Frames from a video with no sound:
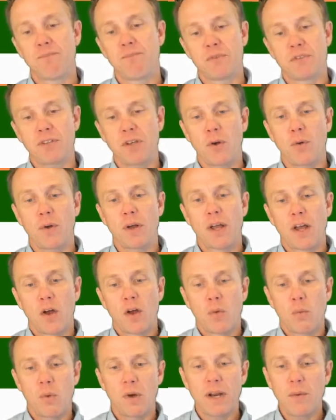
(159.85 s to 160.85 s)
So
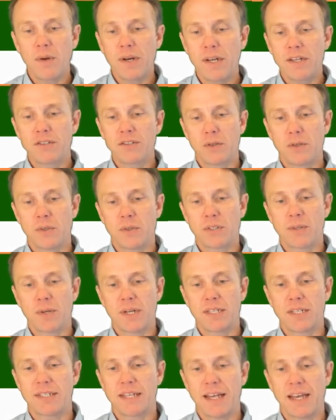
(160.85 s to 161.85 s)
what I want to do is I'm
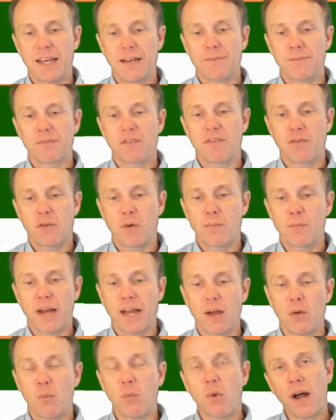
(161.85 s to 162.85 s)
going to say for
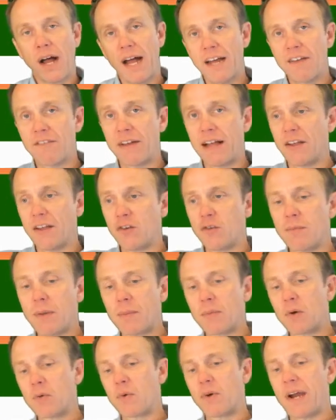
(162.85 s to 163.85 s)
my y value,
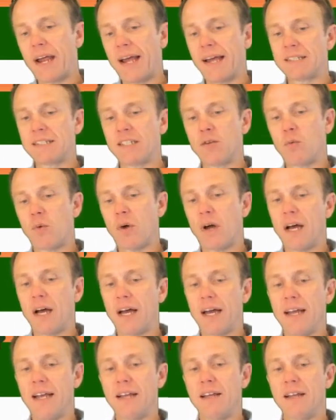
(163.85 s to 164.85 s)
remember we're x and
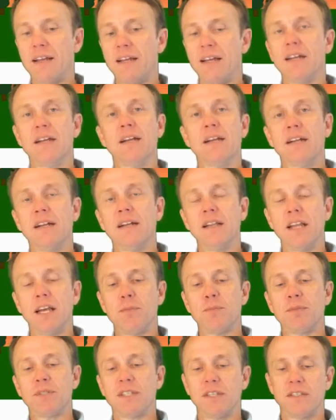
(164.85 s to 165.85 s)
y in an
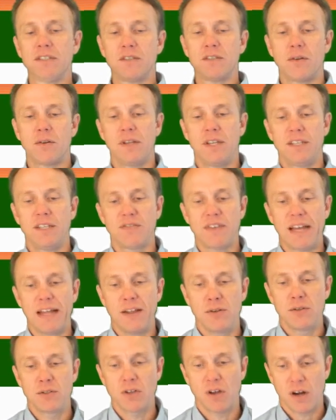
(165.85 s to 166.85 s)
ellipse, so these
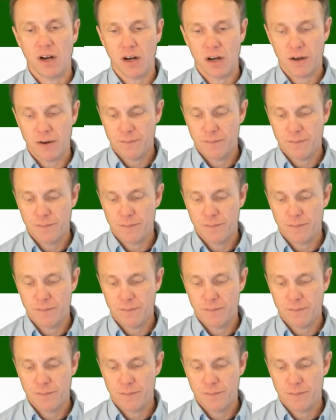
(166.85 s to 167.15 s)
values are